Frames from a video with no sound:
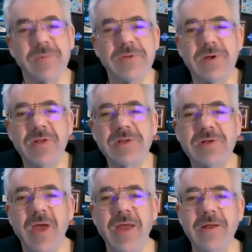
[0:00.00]
That's a great
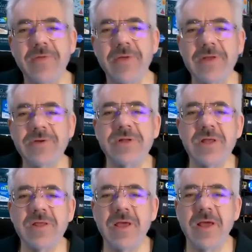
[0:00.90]
story. And you know, the
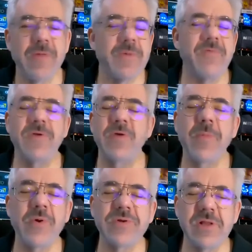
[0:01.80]
interesting thing, and I'm giving you my
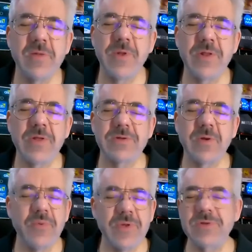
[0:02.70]
personal opinion,
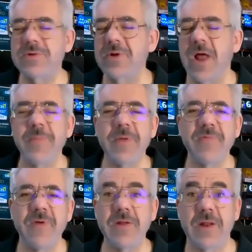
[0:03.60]
so please do not be
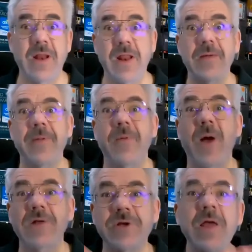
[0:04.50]
offended. And anybody
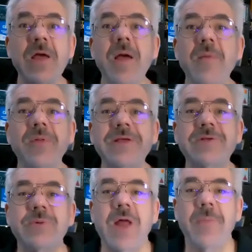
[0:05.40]
watching, please
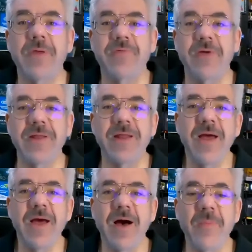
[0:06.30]
do not be offended.
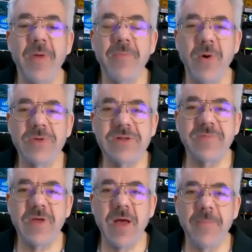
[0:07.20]
Okay. Um, most
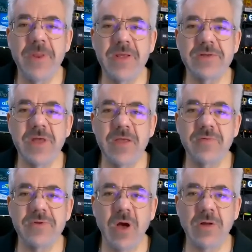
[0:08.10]
of the companies that
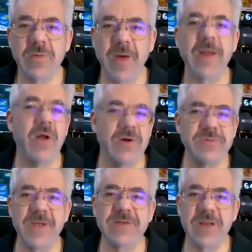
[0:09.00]
you've talked about in our
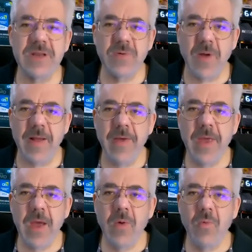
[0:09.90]
space, anyway,
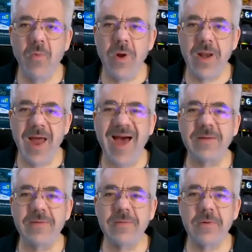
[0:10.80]
were not
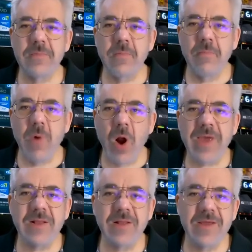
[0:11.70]

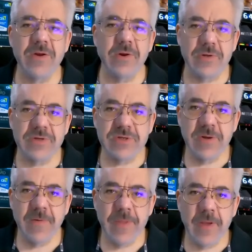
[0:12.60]
market leaders,
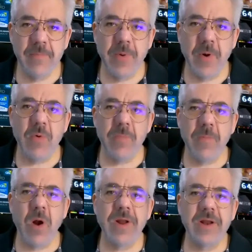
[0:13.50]
but were
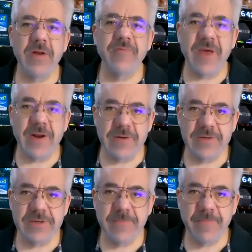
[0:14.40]
market
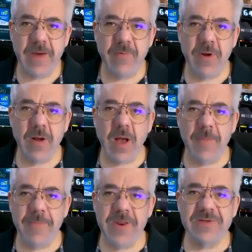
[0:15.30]
innovators. They were
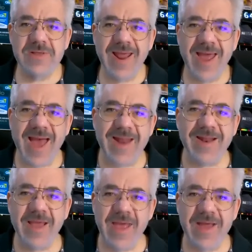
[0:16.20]
companies that had
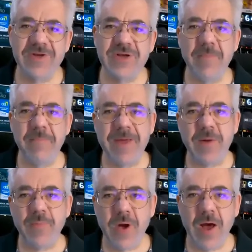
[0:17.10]
an edge, had a
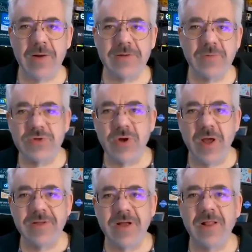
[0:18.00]
better product, and was
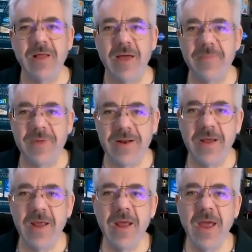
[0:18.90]
trying to climb in
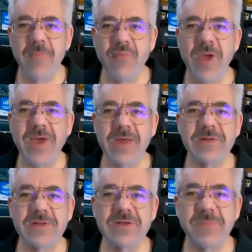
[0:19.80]
and break
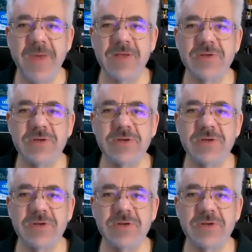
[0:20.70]
into the space.